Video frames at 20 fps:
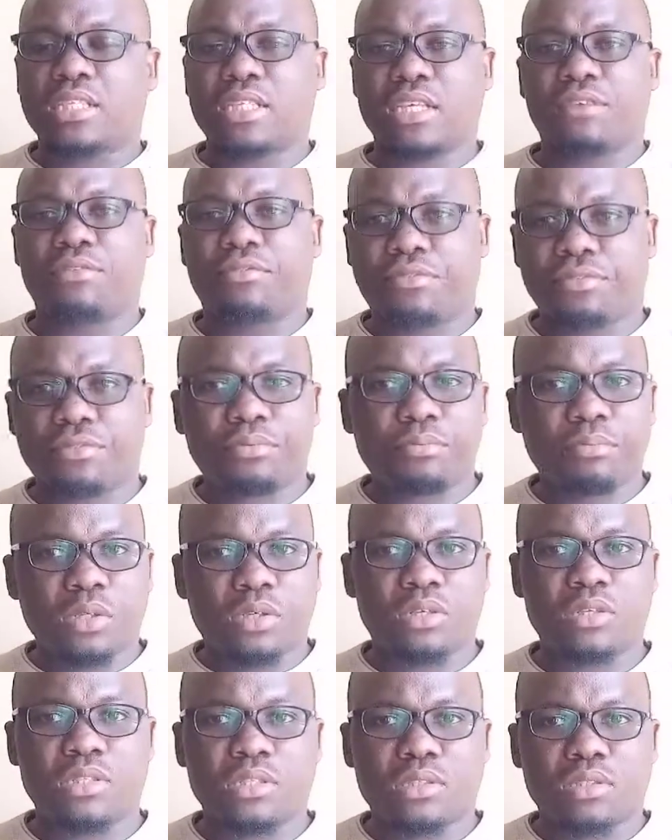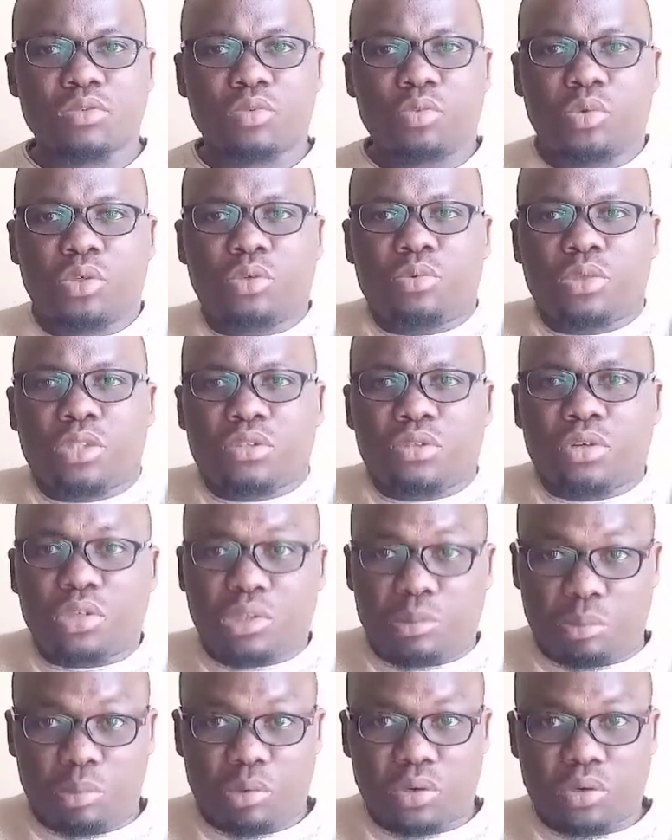safe because we
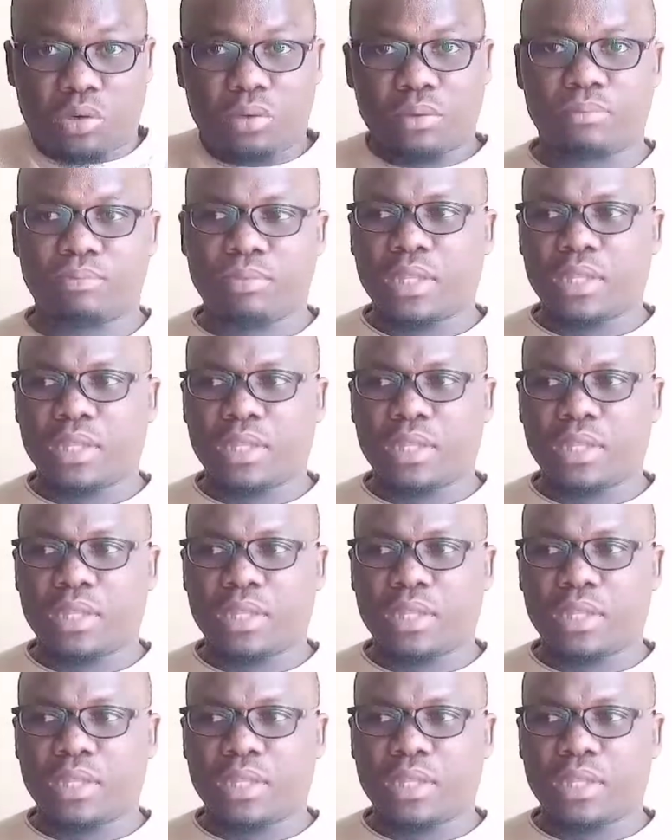don't borrow.